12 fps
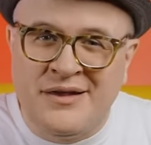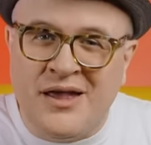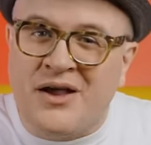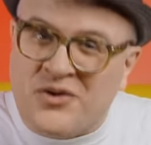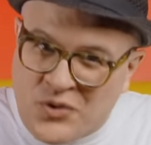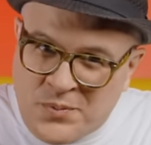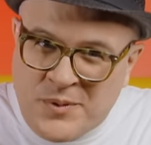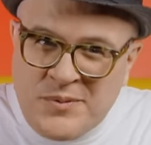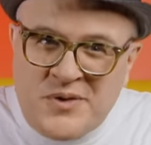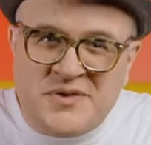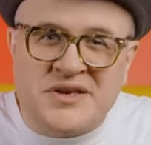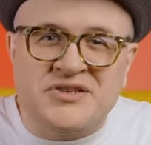a group of
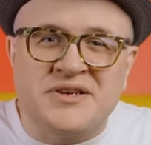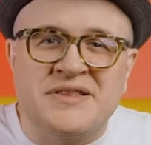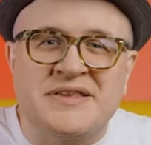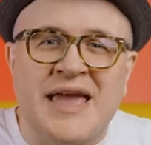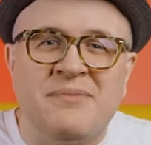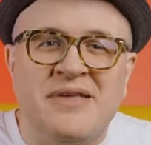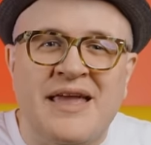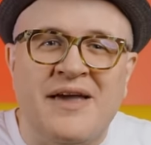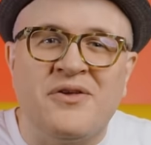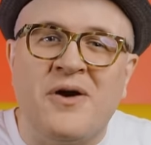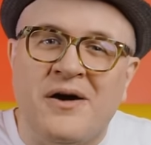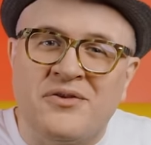musicians came
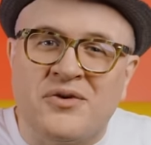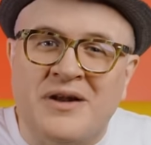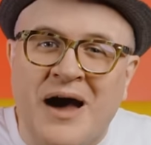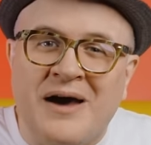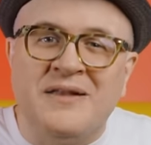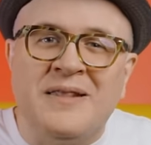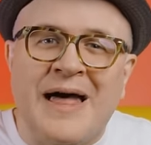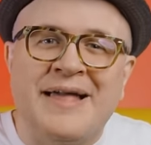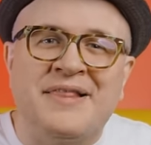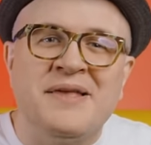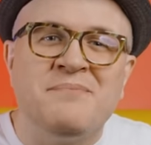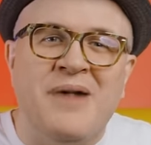together under an
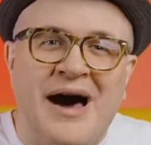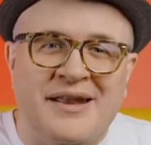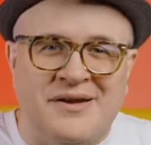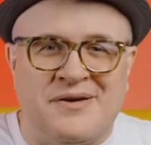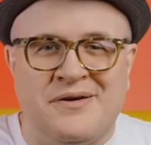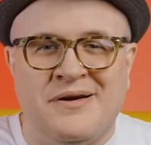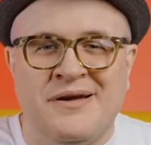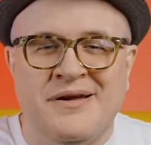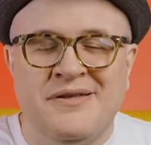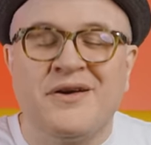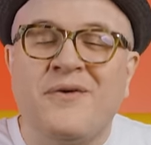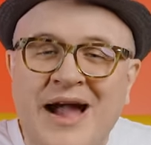unlikely moniker,
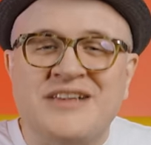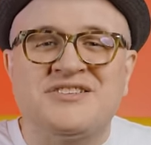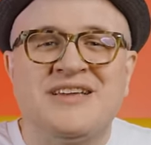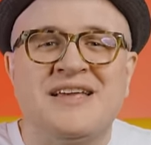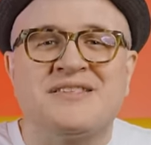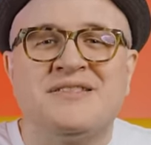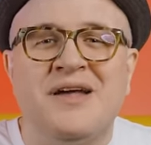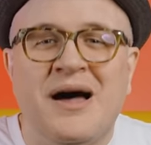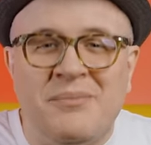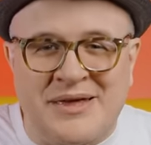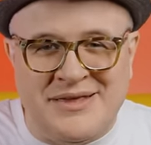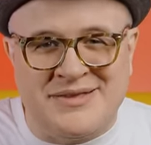Crash Test
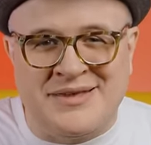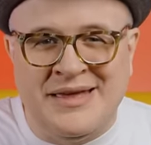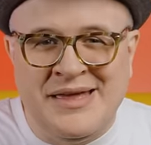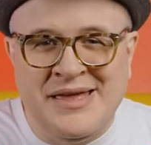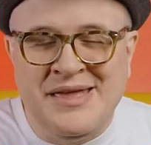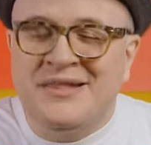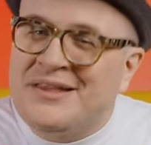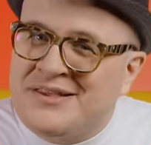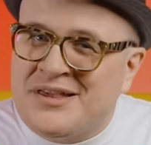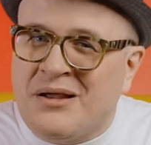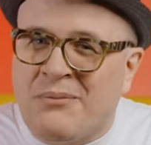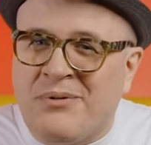Dummies. Lead
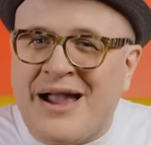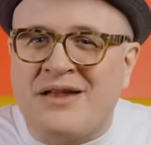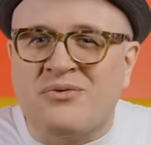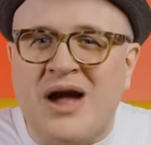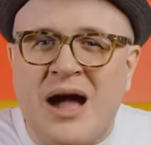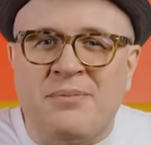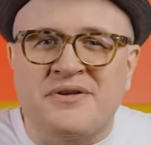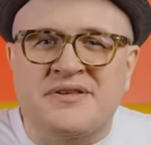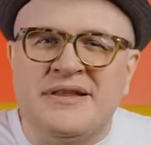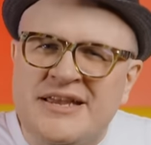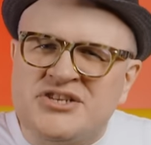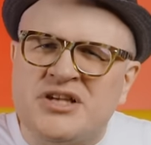singer Brad Roberts,
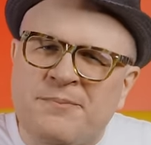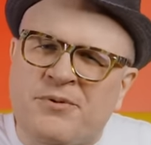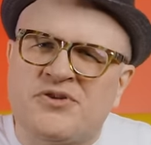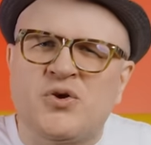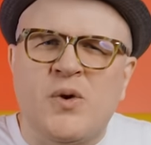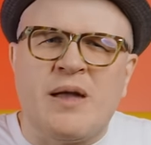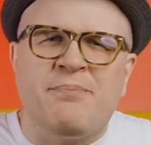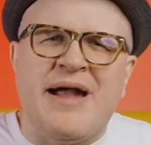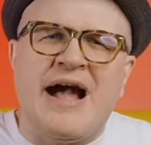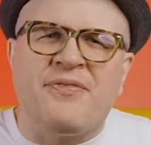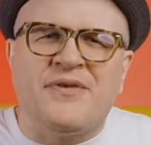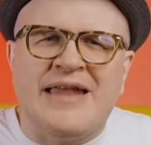initially pursuing a
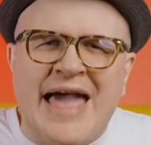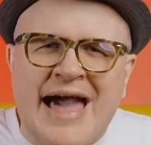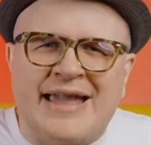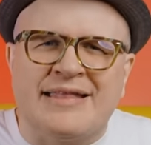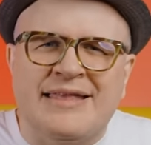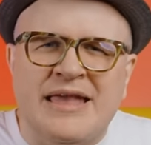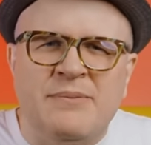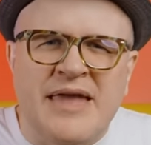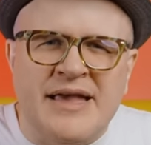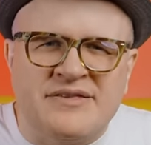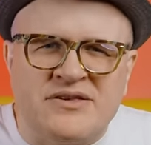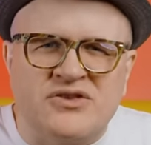path in
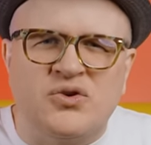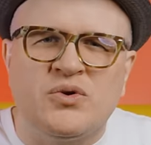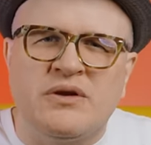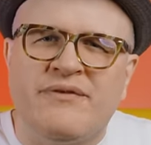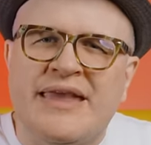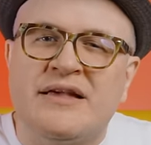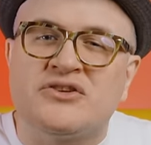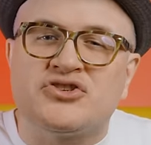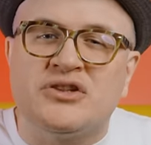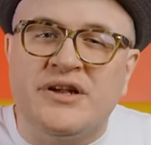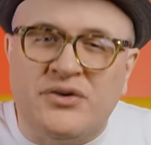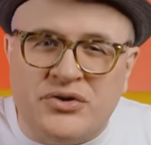academia as a student of
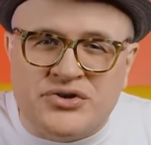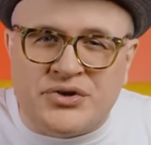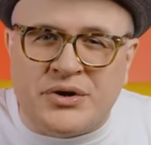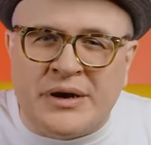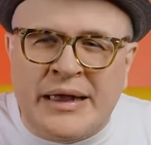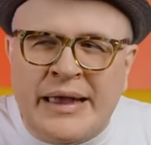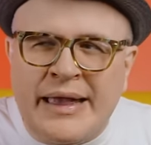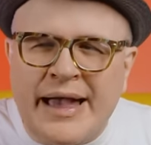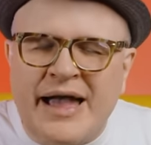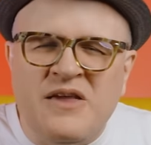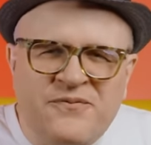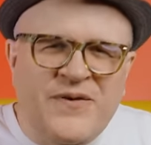English literature,
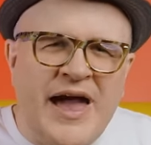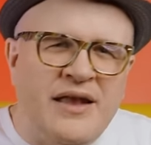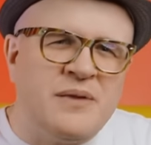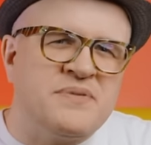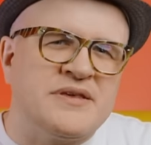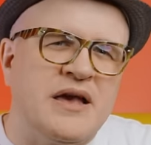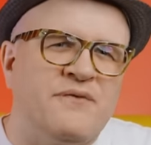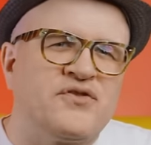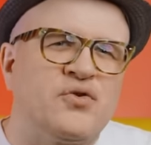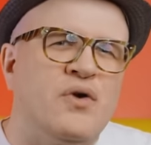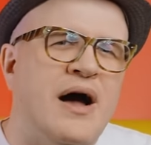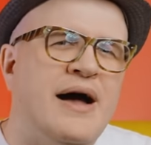uh, he found himself
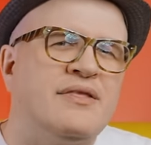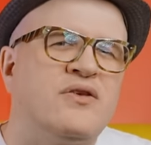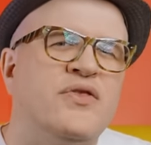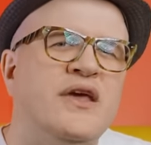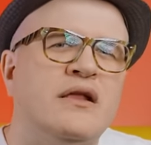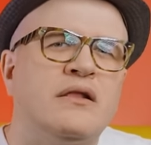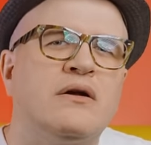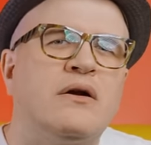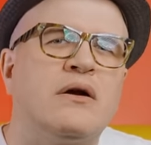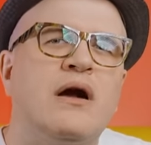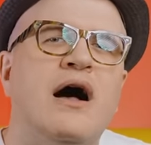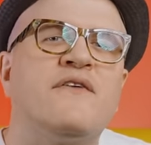drawn to the
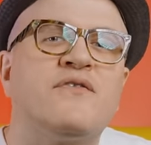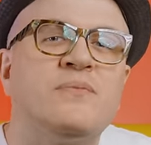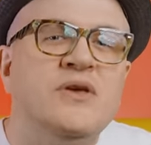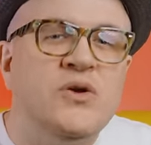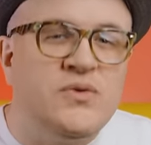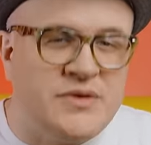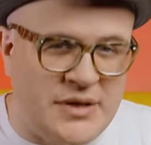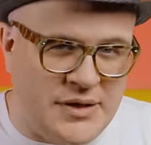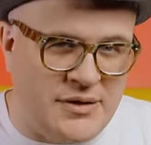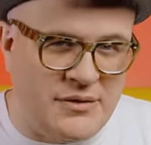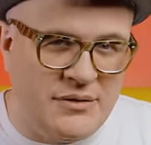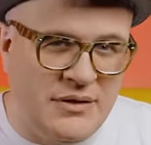allure of
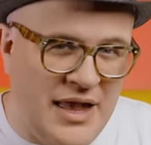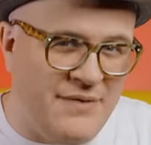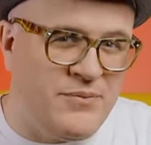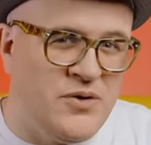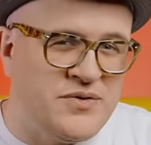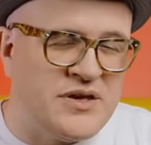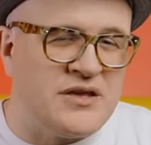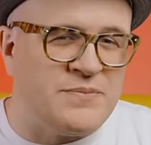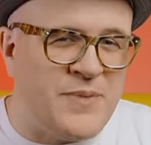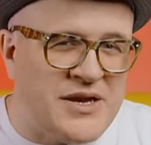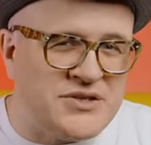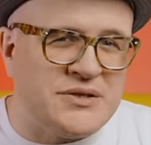music, live music
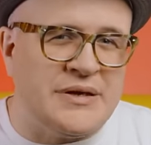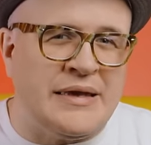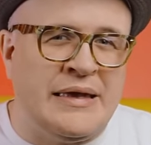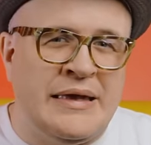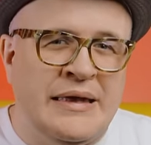especially.